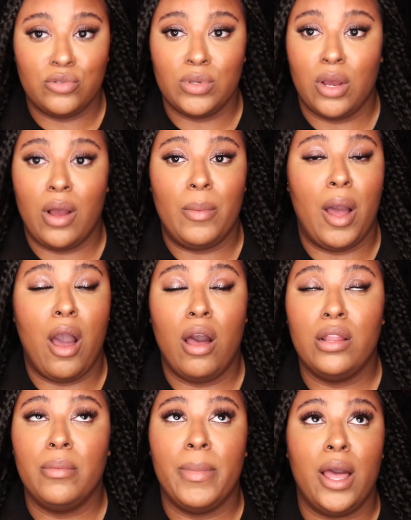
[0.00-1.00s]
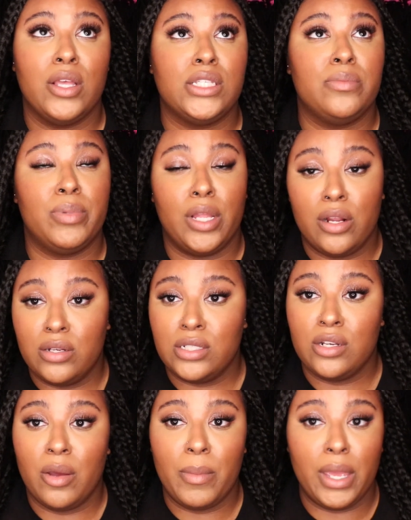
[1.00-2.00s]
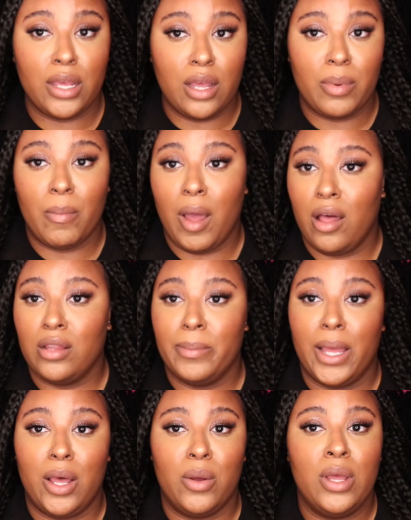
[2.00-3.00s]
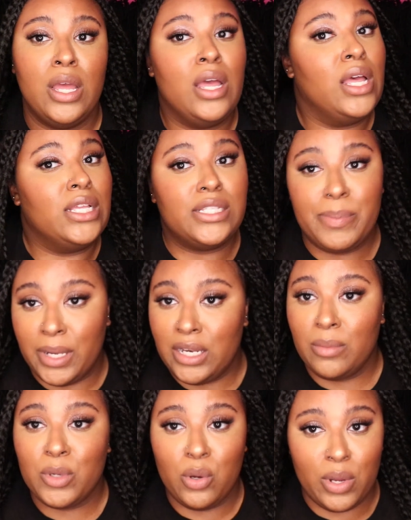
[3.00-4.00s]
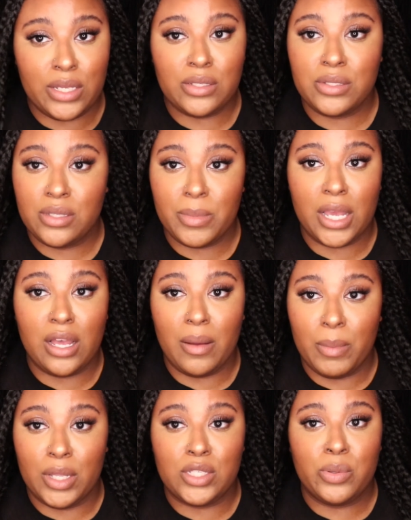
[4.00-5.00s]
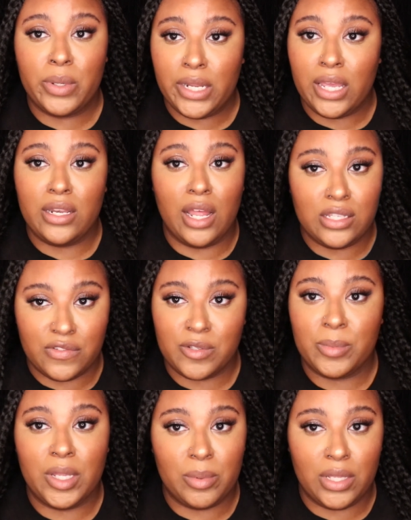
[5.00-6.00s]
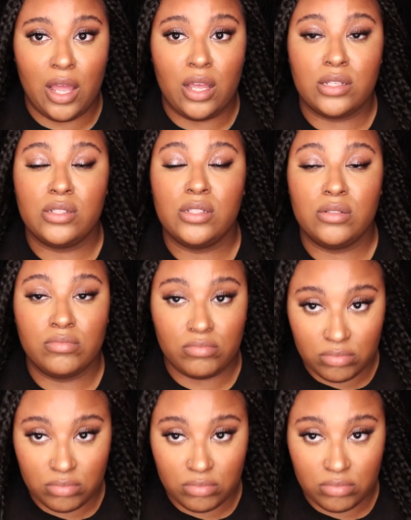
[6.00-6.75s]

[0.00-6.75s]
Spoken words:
You know, I'm all about splurging on makeup. I'm all about spending them coins on some makeup, but $28 for some lip gloss.